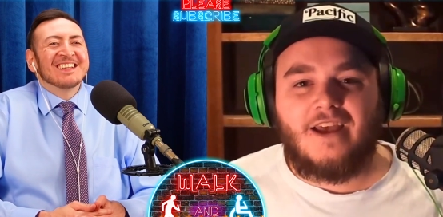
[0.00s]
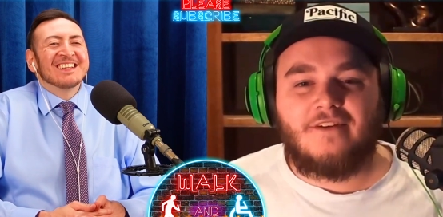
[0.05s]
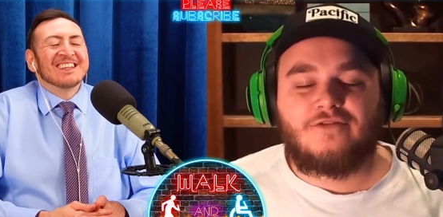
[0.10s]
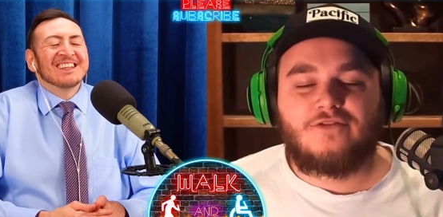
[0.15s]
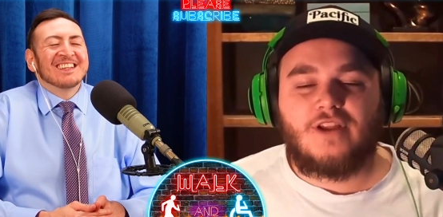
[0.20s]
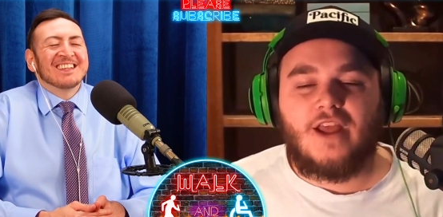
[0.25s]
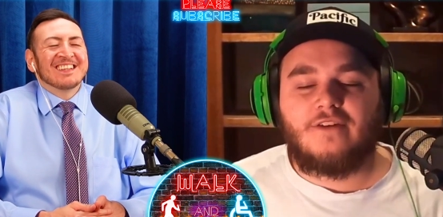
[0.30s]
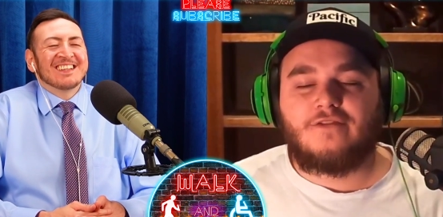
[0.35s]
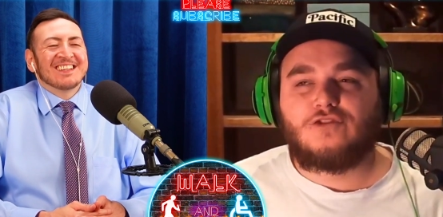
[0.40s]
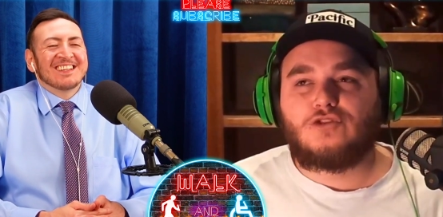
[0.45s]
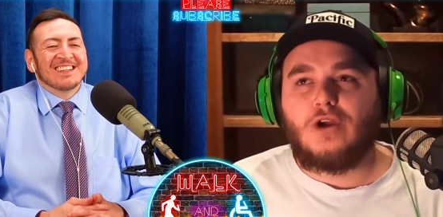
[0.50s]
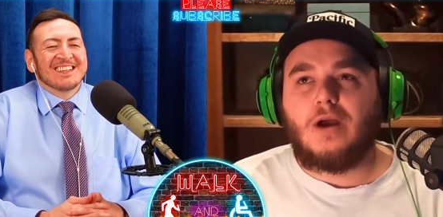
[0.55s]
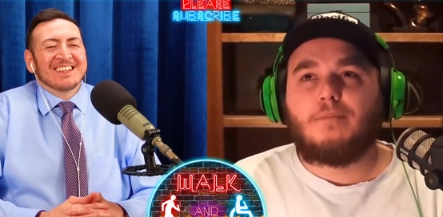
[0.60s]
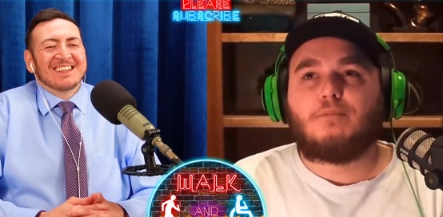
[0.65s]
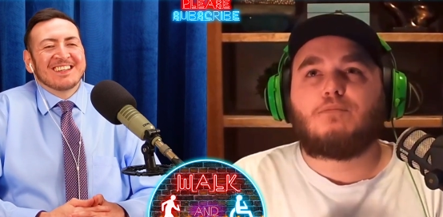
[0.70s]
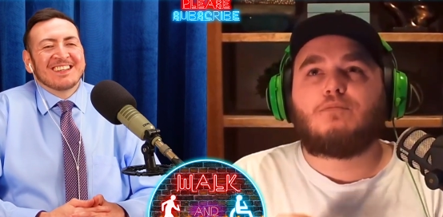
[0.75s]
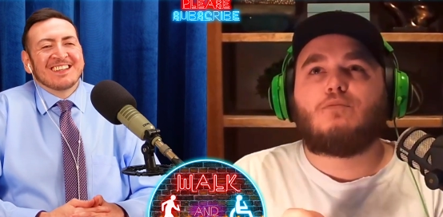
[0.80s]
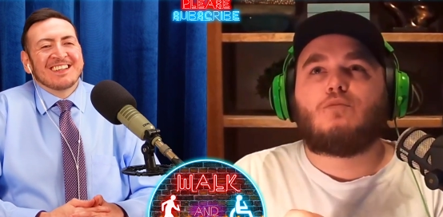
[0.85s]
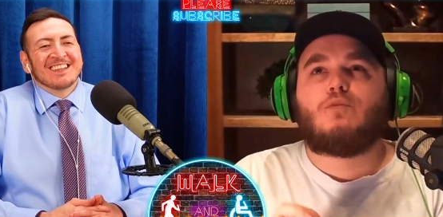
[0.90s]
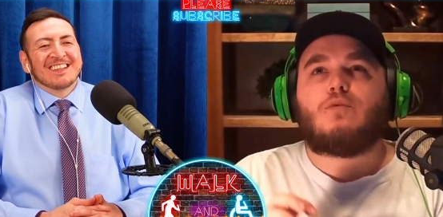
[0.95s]
Speaker 1: if if
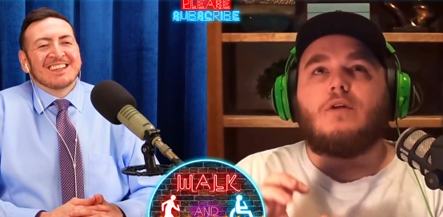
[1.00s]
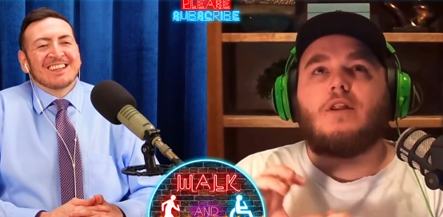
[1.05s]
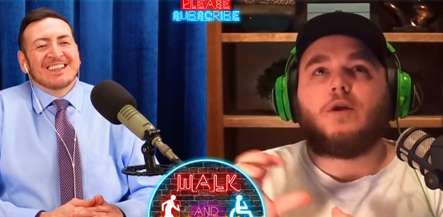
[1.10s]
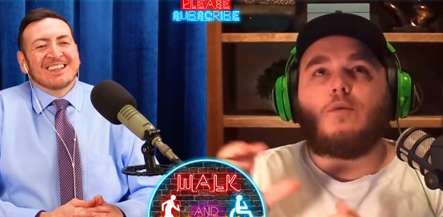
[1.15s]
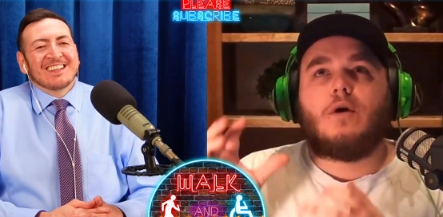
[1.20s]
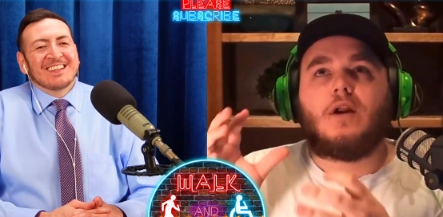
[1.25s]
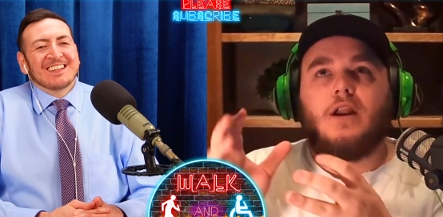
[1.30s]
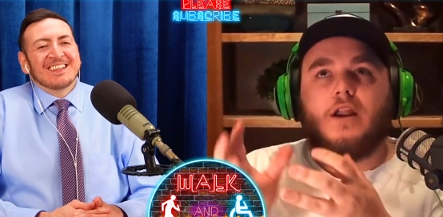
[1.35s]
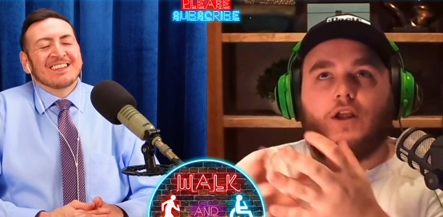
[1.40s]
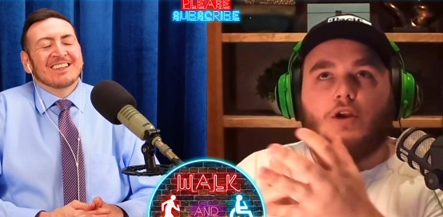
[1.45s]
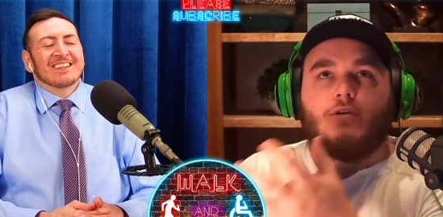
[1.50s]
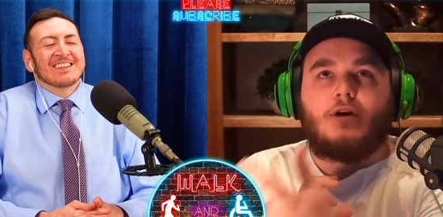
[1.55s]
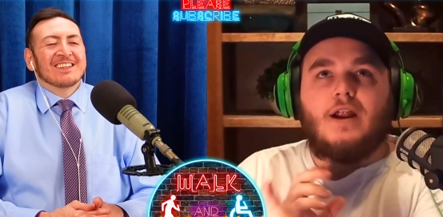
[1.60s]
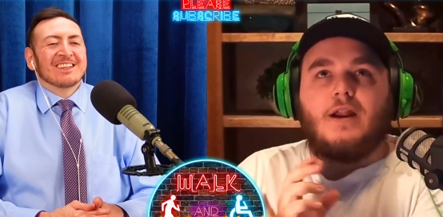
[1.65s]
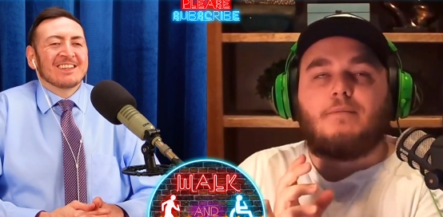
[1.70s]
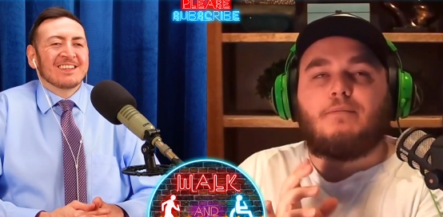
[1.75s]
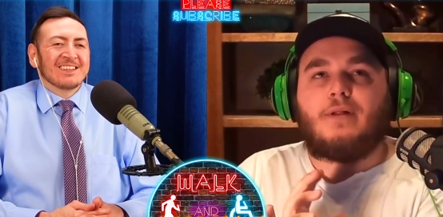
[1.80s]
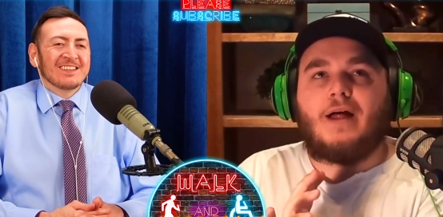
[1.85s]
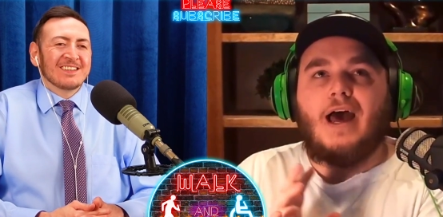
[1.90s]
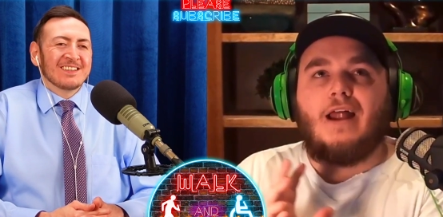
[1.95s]
Trump really wanted to
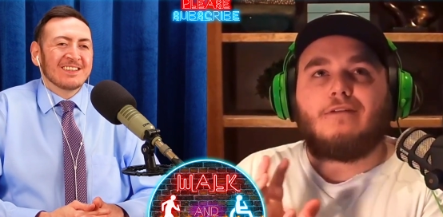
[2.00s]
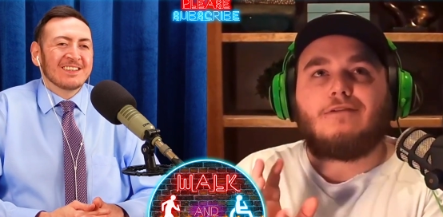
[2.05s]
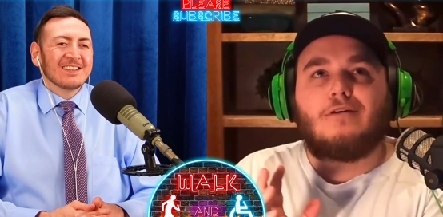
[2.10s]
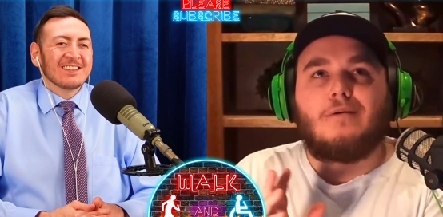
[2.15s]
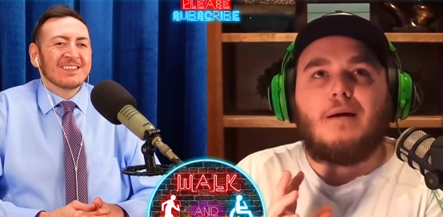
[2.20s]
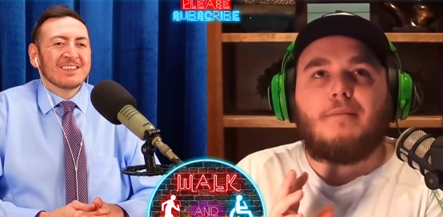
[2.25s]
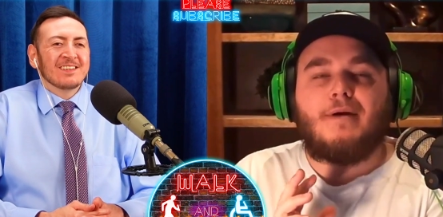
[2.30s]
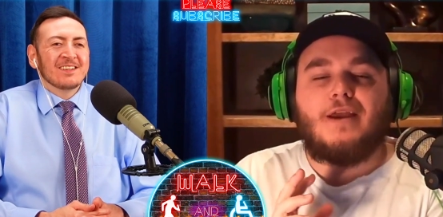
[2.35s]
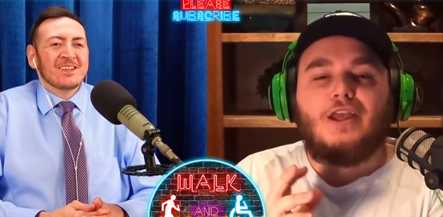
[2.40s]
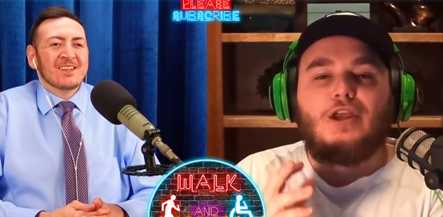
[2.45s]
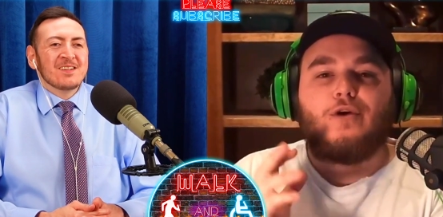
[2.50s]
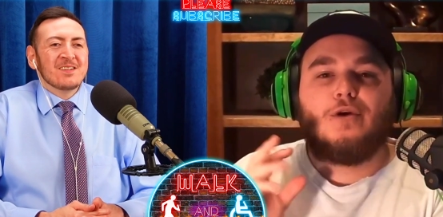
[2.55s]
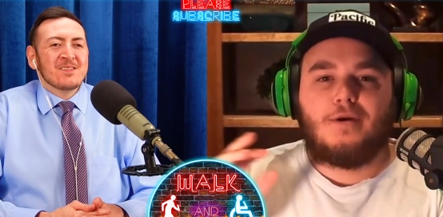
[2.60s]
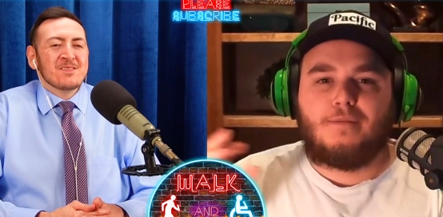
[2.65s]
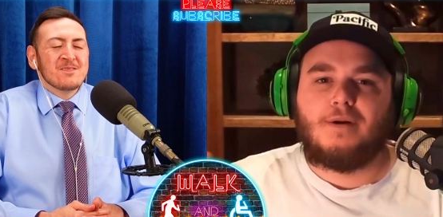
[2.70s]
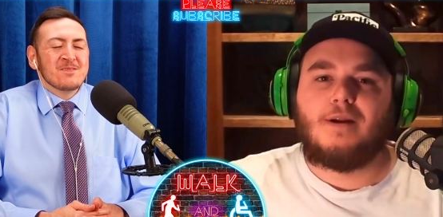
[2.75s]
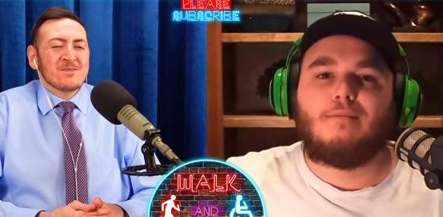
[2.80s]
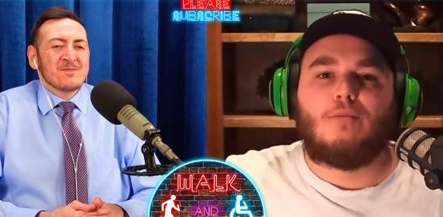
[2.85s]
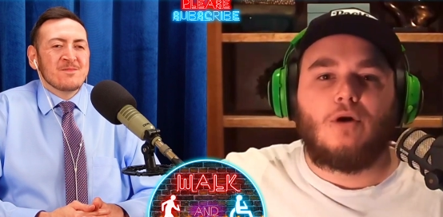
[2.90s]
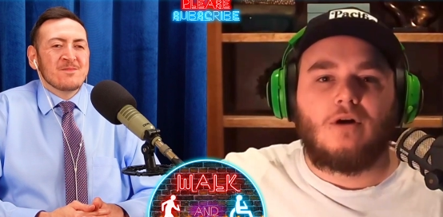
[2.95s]
create a platform, I bet you he
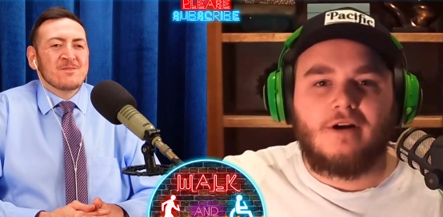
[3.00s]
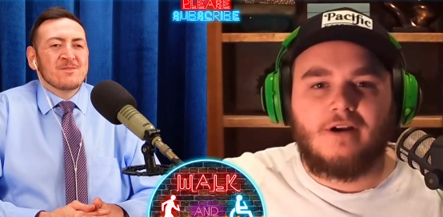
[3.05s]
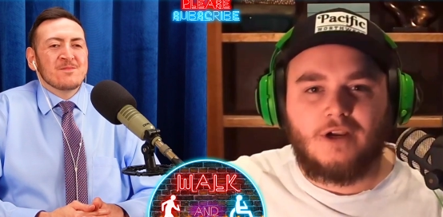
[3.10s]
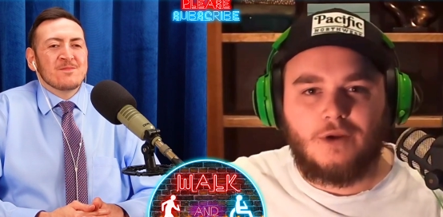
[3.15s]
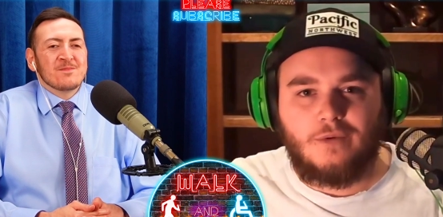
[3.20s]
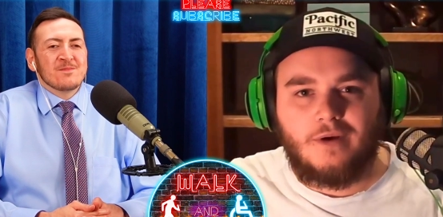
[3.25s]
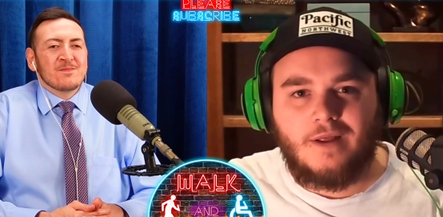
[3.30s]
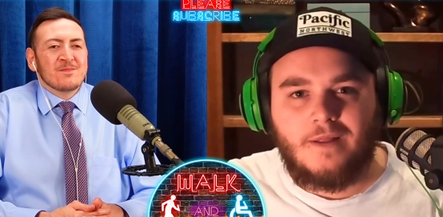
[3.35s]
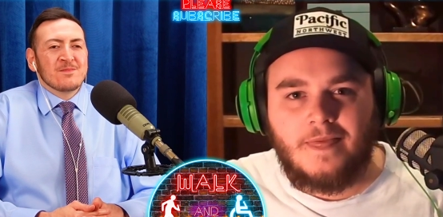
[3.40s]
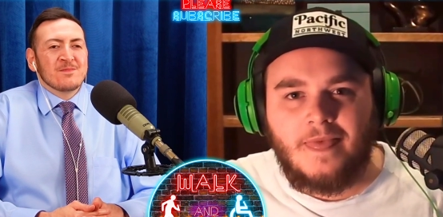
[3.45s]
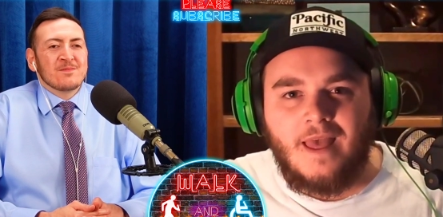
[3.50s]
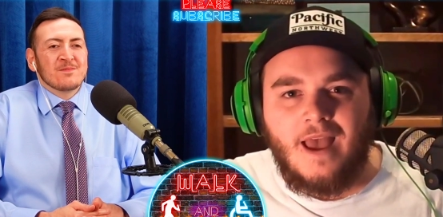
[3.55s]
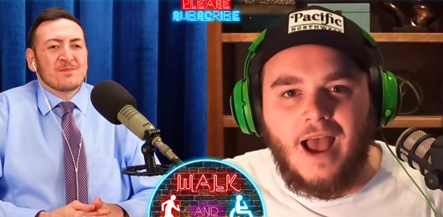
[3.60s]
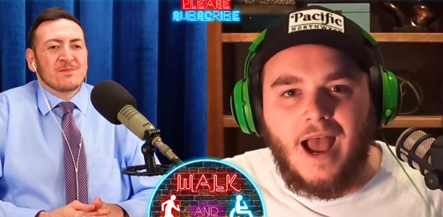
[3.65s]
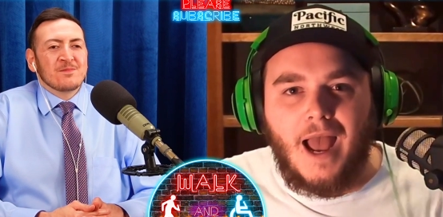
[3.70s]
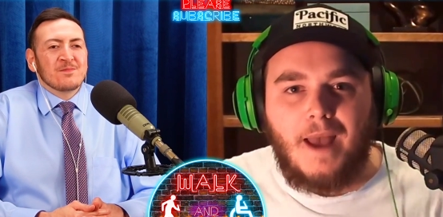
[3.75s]
would put it more into it.